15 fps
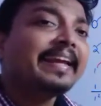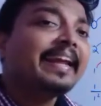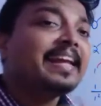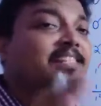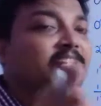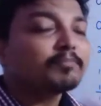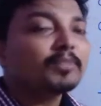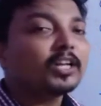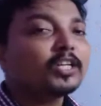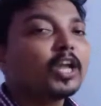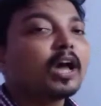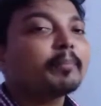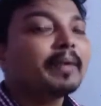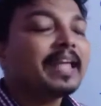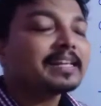each of the
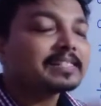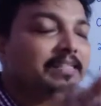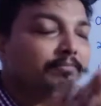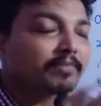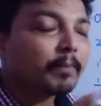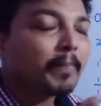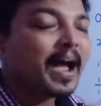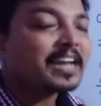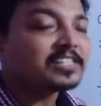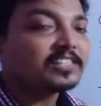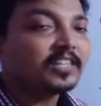term except the first